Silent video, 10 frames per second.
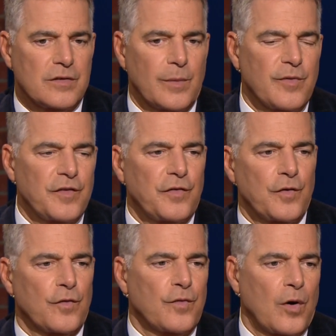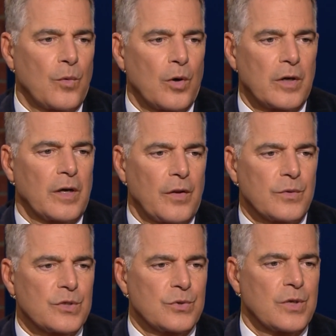some of us feel for our work and
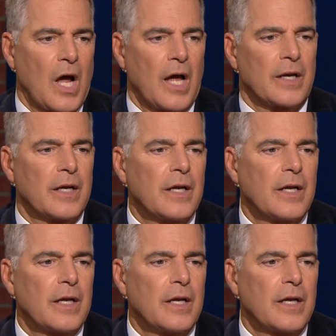others do not.